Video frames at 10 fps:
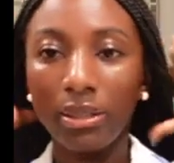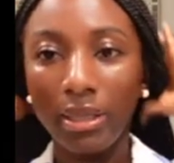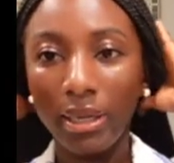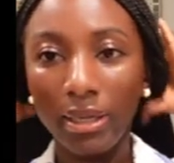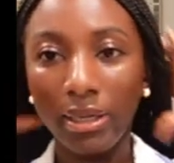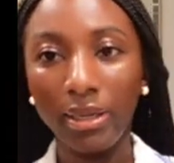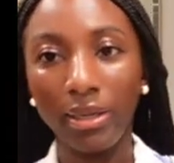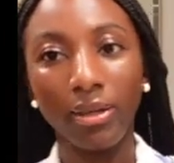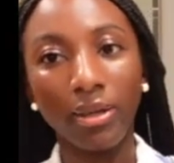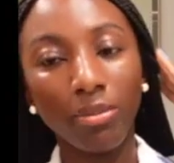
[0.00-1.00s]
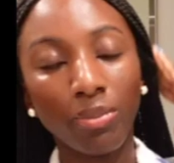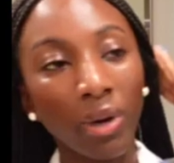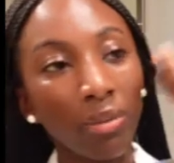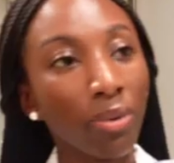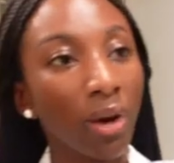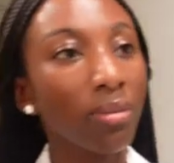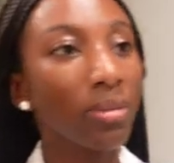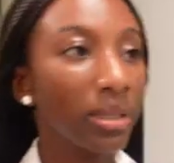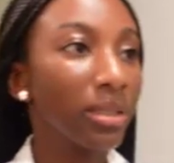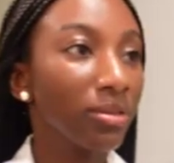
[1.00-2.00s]
I'm
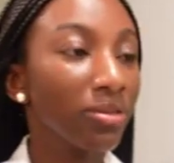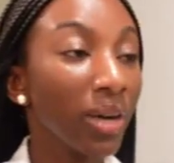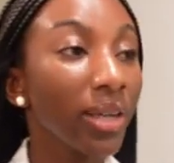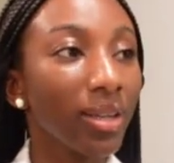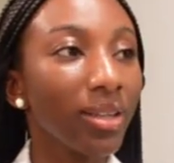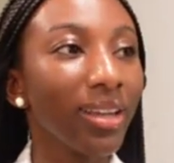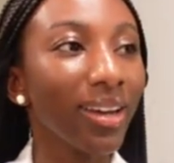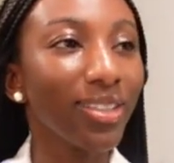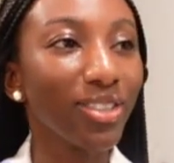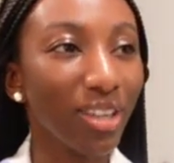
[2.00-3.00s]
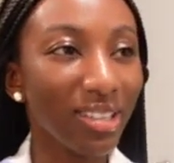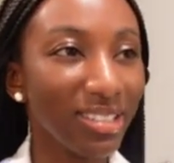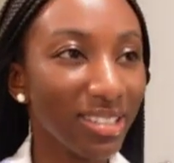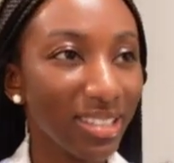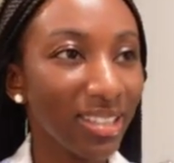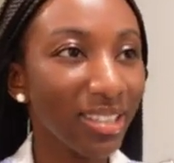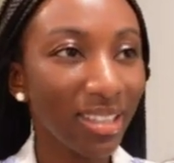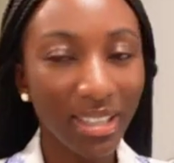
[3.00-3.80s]
probably finally adjusting